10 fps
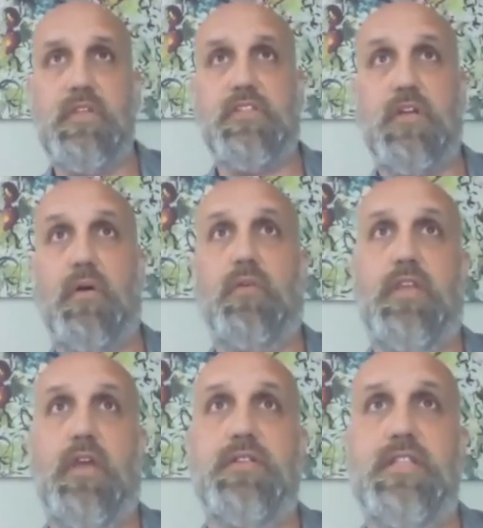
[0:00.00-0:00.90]
So
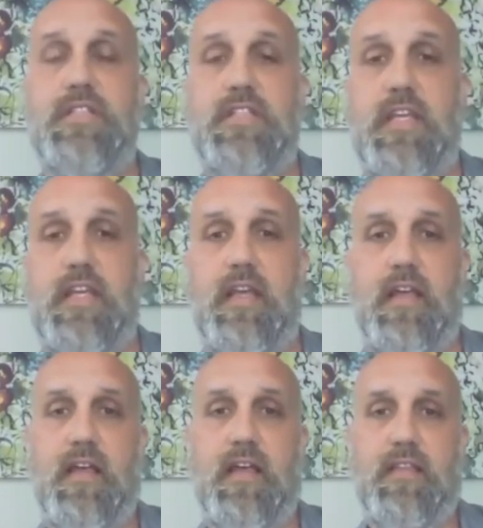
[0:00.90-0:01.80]
the OCC
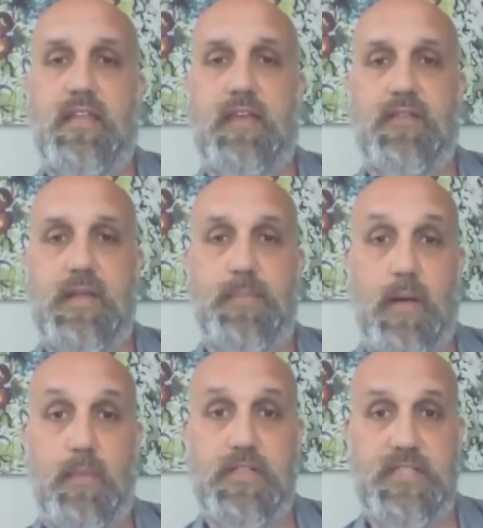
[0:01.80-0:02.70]
thankfully
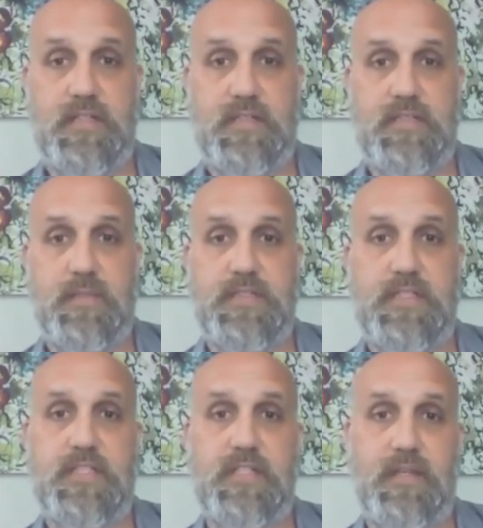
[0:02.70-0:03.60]
publishes the
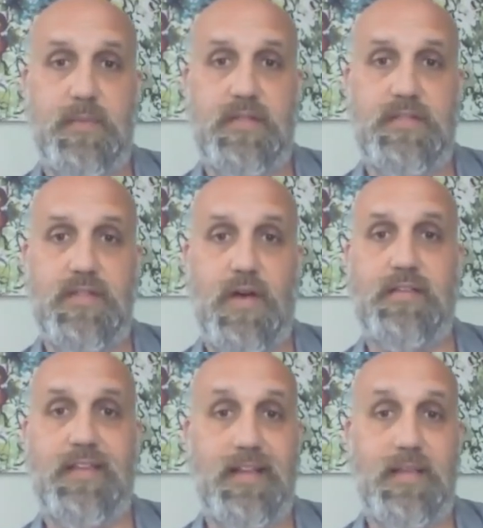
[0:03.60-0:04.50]
position limits on
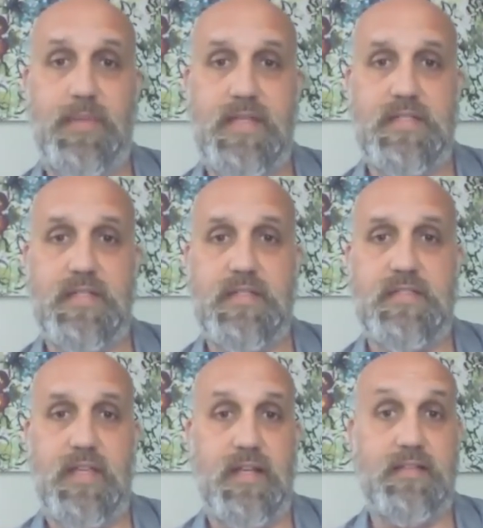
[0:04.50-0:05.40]
a daily
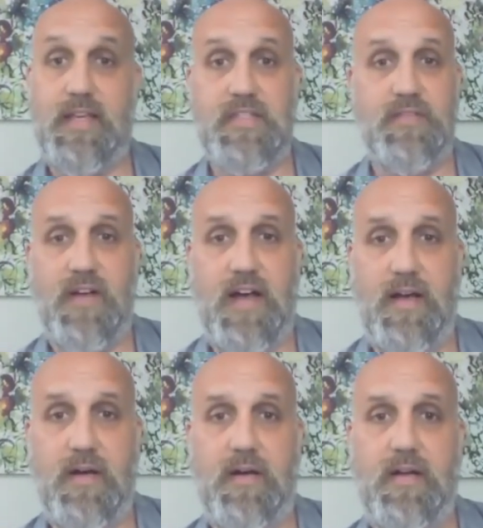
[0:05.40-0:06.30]
basis in a text
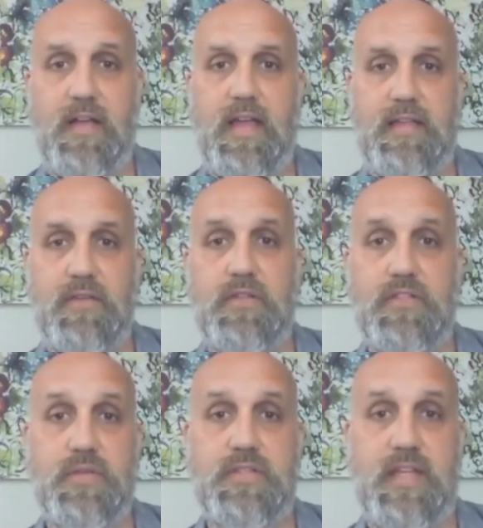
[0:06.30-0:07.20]
file, and you can
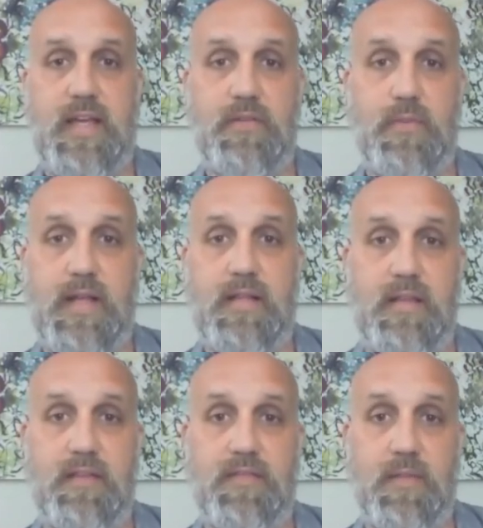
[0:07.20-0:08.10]
source that
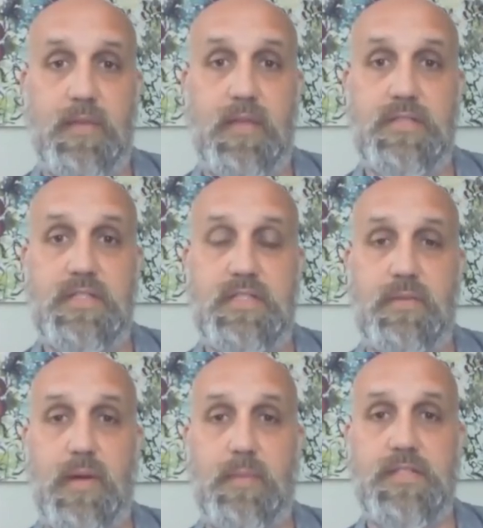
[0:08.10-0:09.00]
directly from the
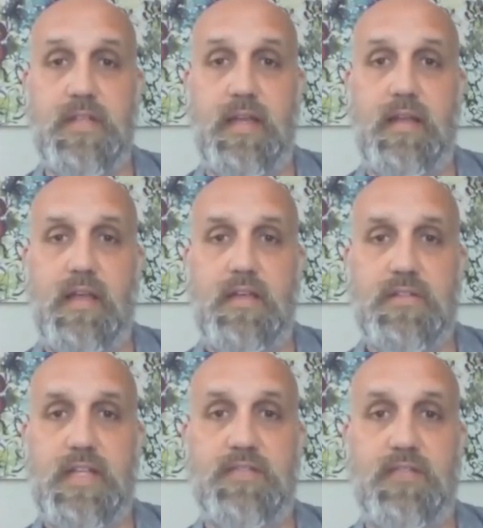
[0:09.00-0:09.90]
OCC website. So
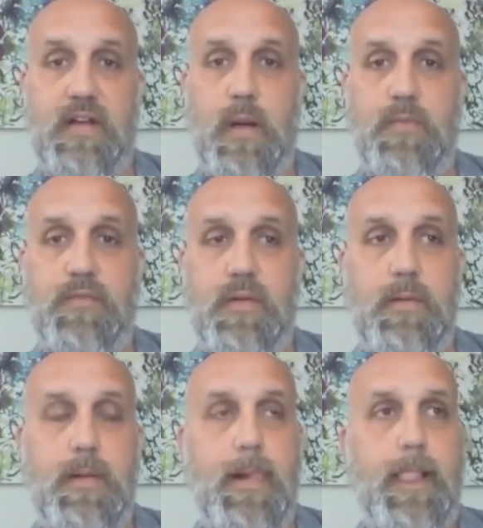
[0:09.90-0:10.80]
that's very
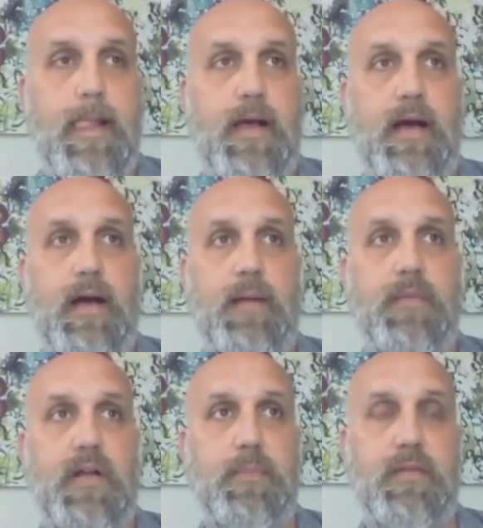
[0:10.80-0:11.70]
helpful.
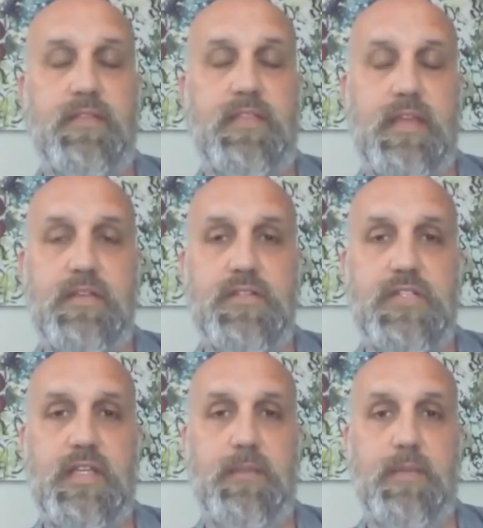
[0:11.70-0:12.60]
A couple of things you
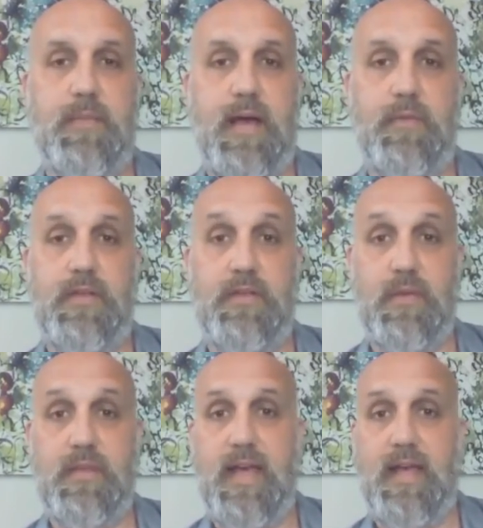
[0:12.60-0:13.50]
should keep in mind when
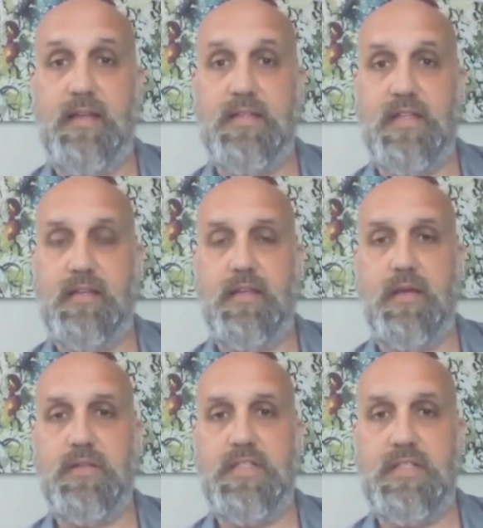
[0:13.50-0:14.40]
doing that is that the
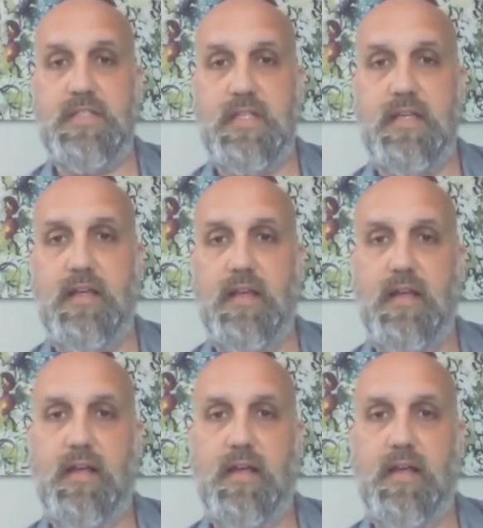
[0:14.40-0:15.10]
OCC